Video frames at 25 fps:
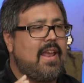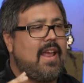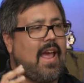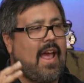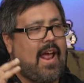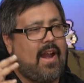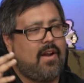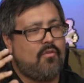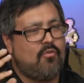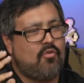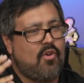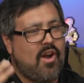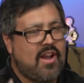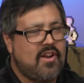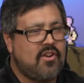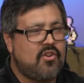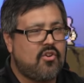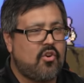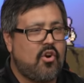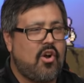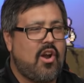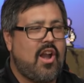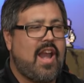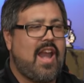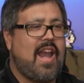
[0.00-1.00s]
and
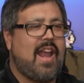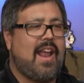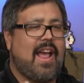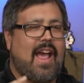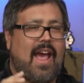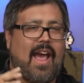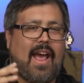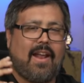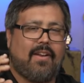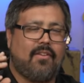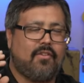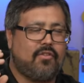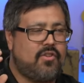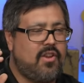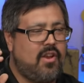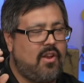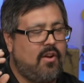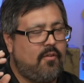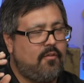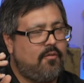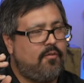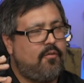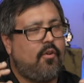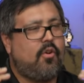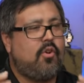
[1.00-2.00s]
rendering and you know
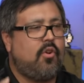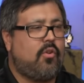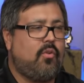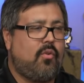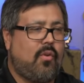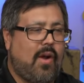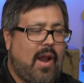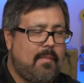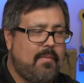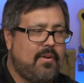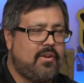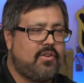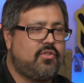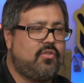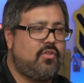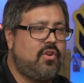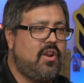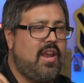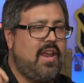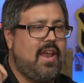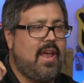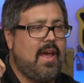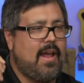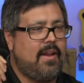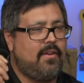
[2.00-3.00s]

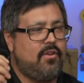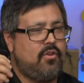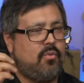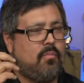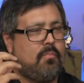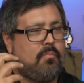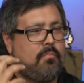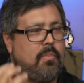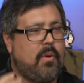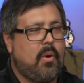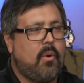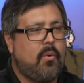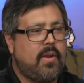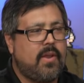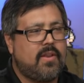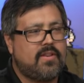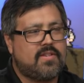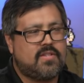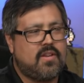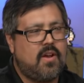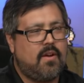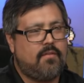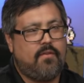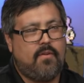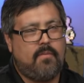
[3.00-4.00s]
photogrammetry and you're building
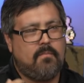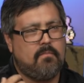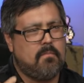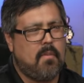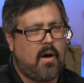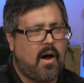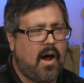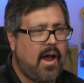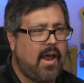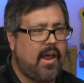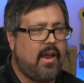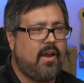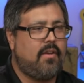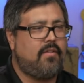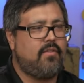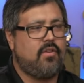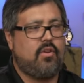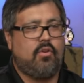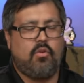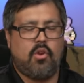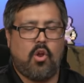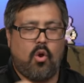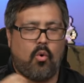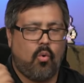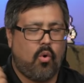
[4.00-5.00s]
stuff in Maya. You
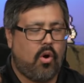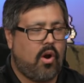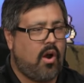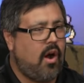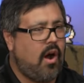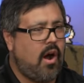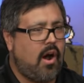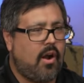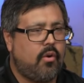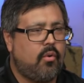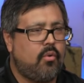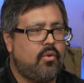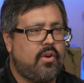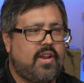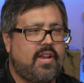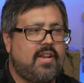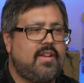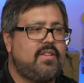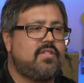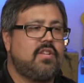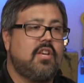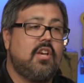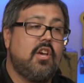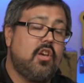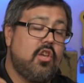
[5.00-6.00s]
know what right. Arnold is.
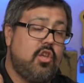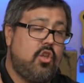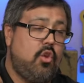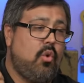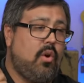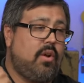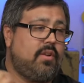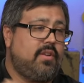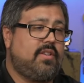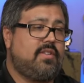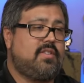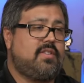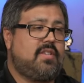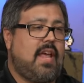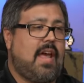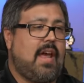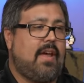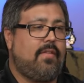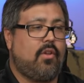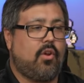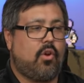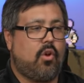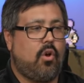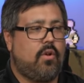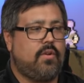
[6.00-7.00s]
You understand the
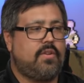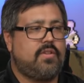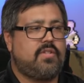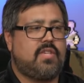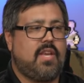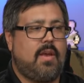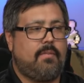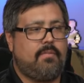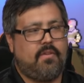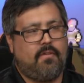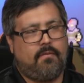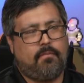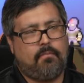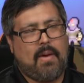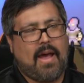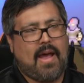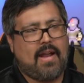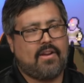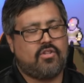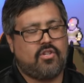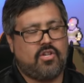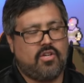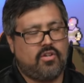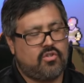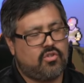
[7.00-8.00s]
concept of
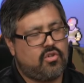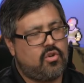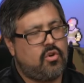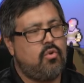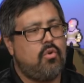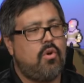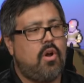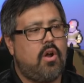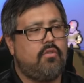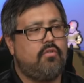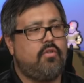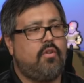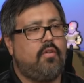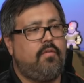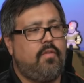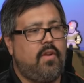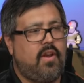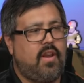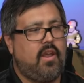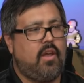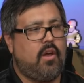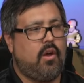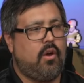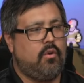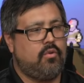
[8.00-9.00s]
batching 200
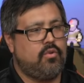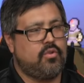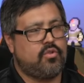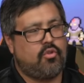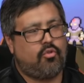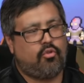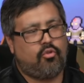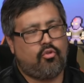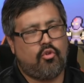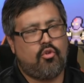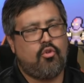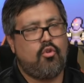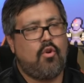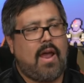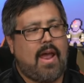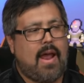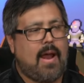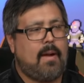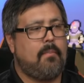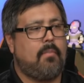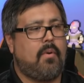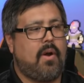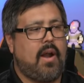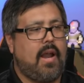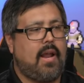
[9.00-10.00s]
videos through
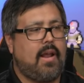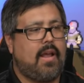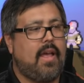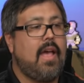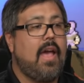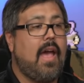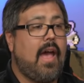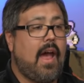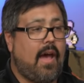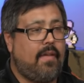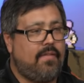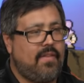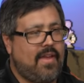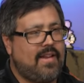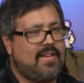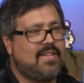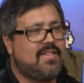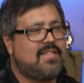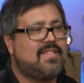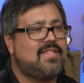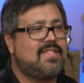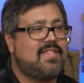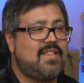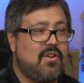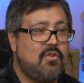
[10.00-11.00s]
Handbrake yes. and then
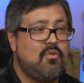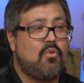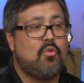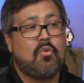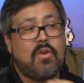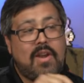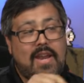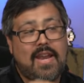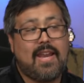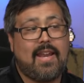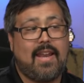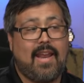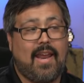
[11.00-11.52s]
still needing